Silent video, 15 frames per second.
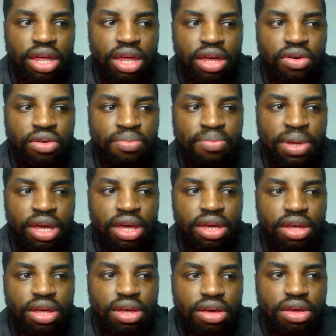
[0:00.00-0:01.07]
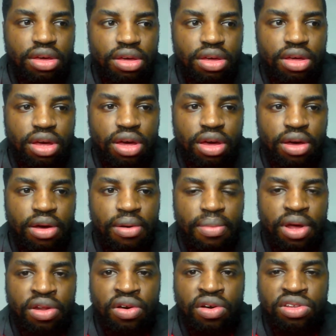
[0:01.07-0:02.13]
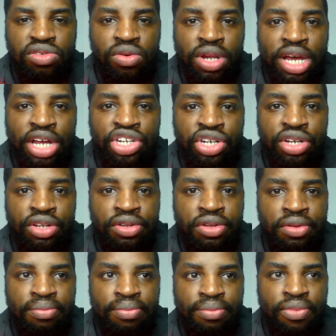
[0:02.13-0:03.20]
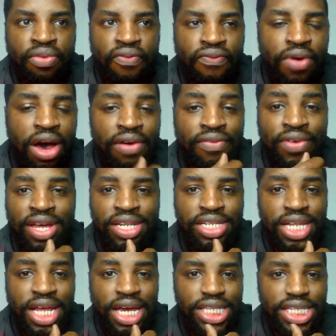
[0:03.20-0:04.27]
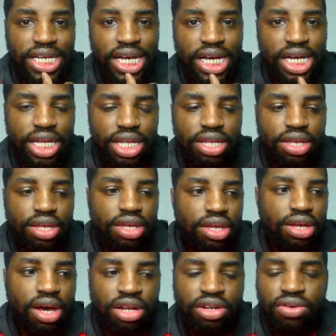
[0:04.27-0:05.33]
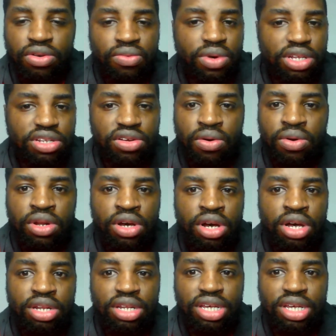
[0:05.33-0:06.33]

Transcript: could be an Arsenal legend, but 5 years later, I don't know what's going on.